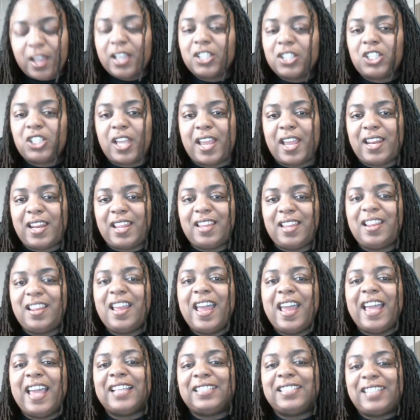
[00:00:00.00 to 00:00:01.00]
Shannon,
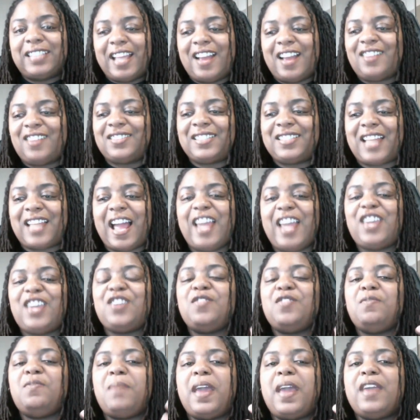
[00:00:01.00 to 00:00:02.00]
it sounds like
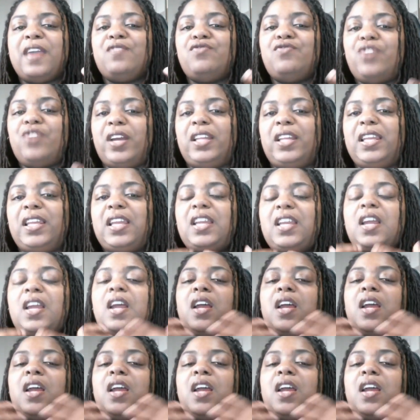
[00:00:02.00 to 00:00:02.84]
you may really,